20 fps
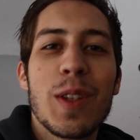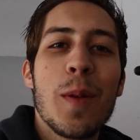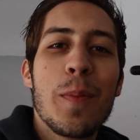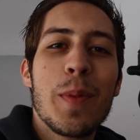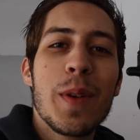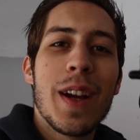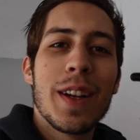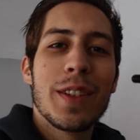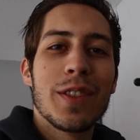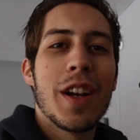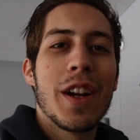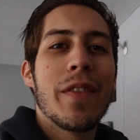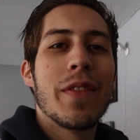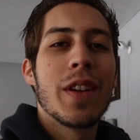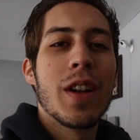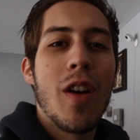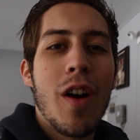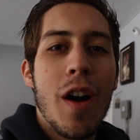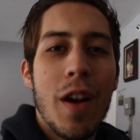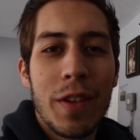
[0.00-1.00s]
Hope you guys are
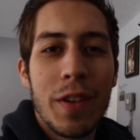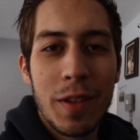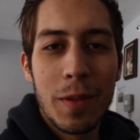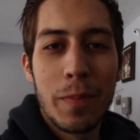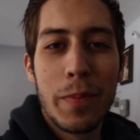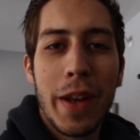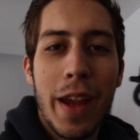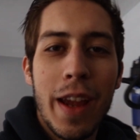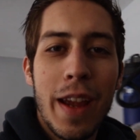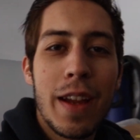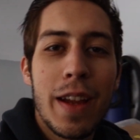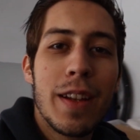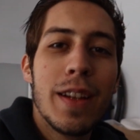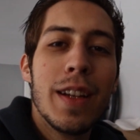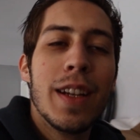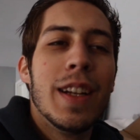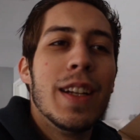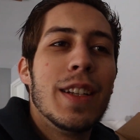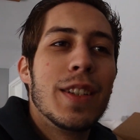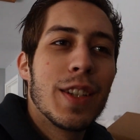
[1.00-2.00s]
having an awesome day,
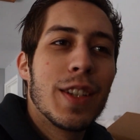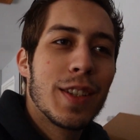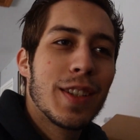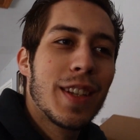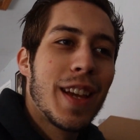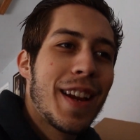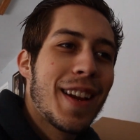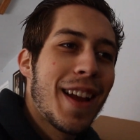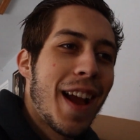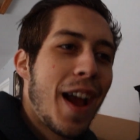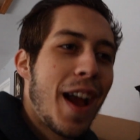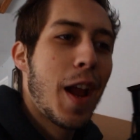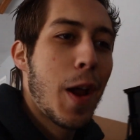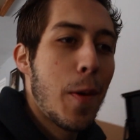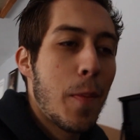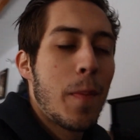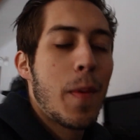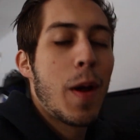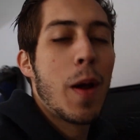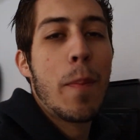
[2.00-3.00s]
just like I
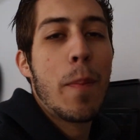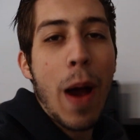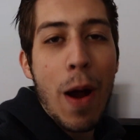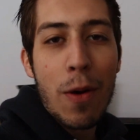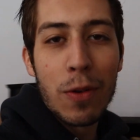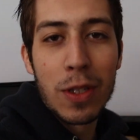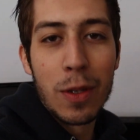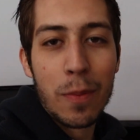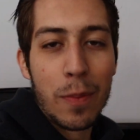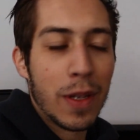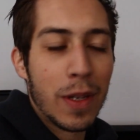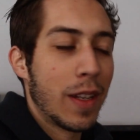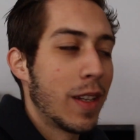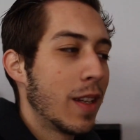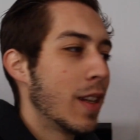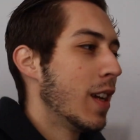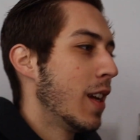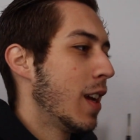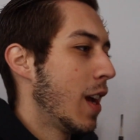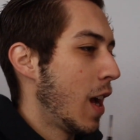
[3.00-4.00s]
am about to be.
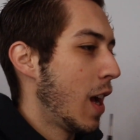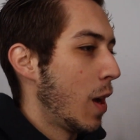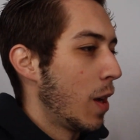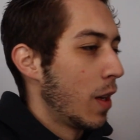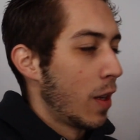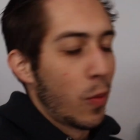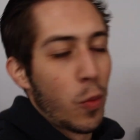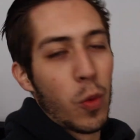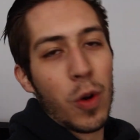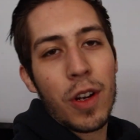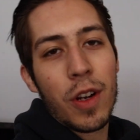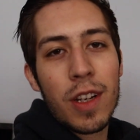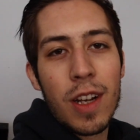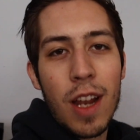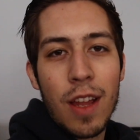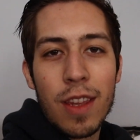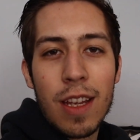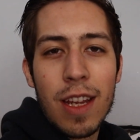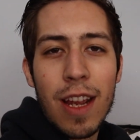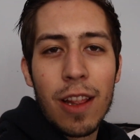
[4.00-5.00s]
Working
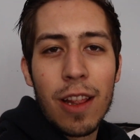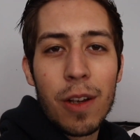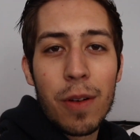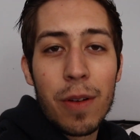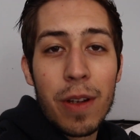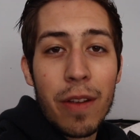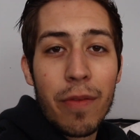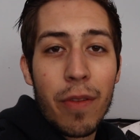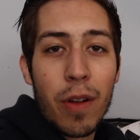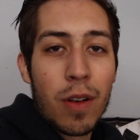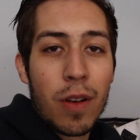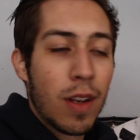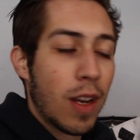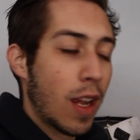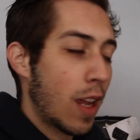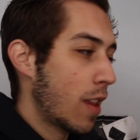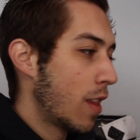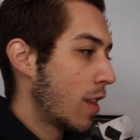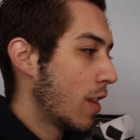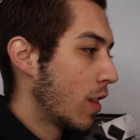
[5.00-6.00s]
on the yellow Evo
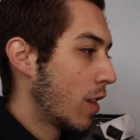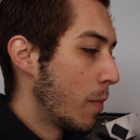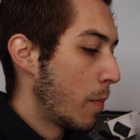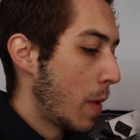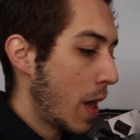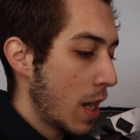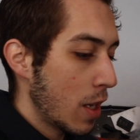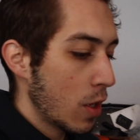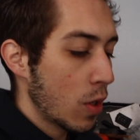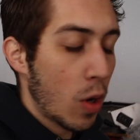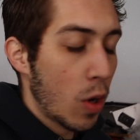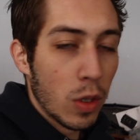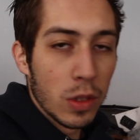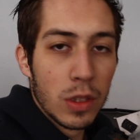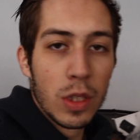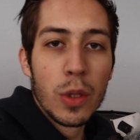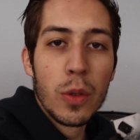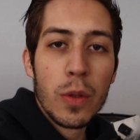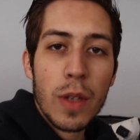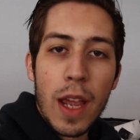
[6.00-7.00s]
today. The main goal
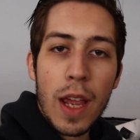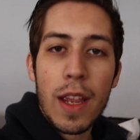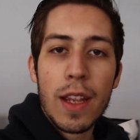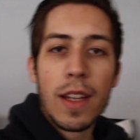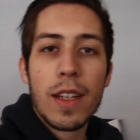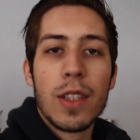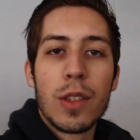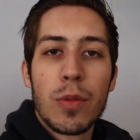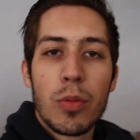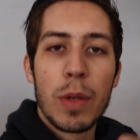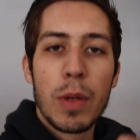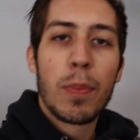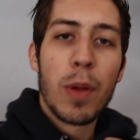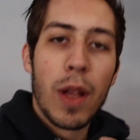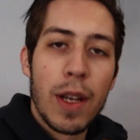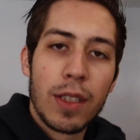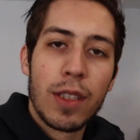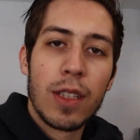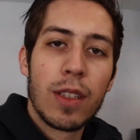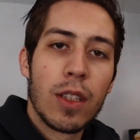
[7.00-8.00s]
today is
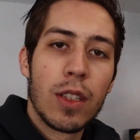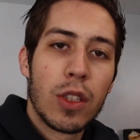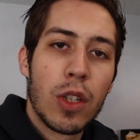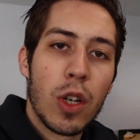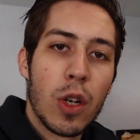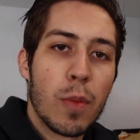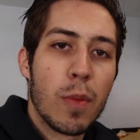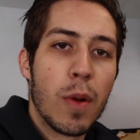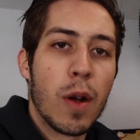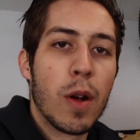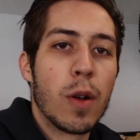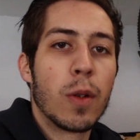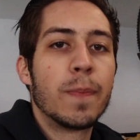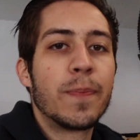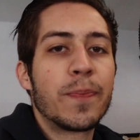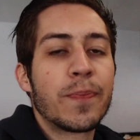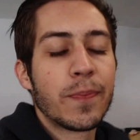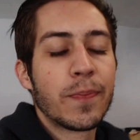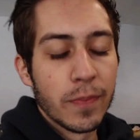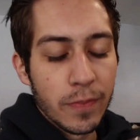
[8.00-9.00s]
replacing the turbo,
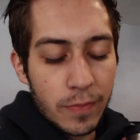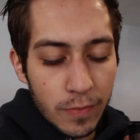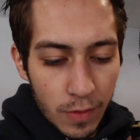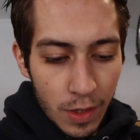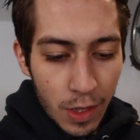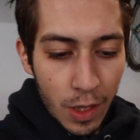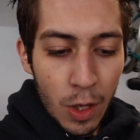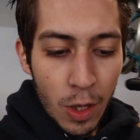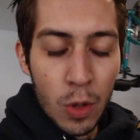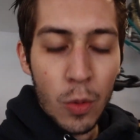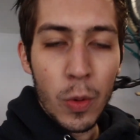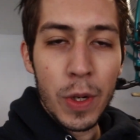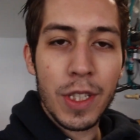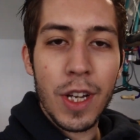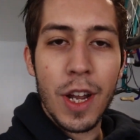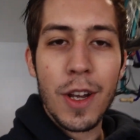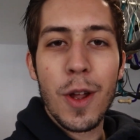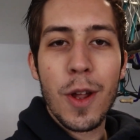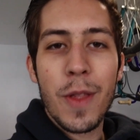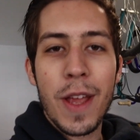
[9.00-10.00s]
which
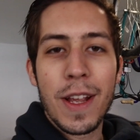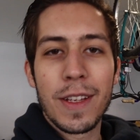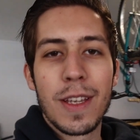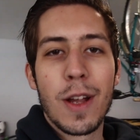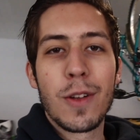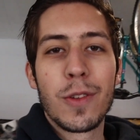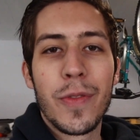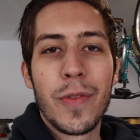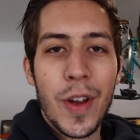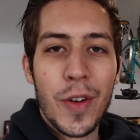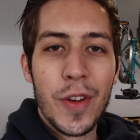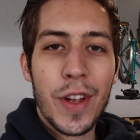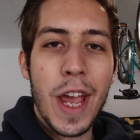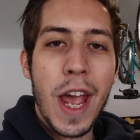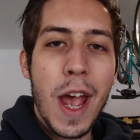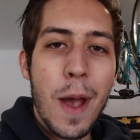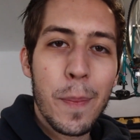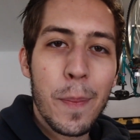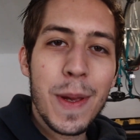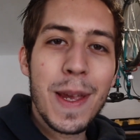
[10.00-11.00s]
I know that sounds very
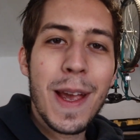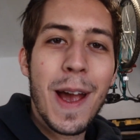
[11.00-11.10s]
happy.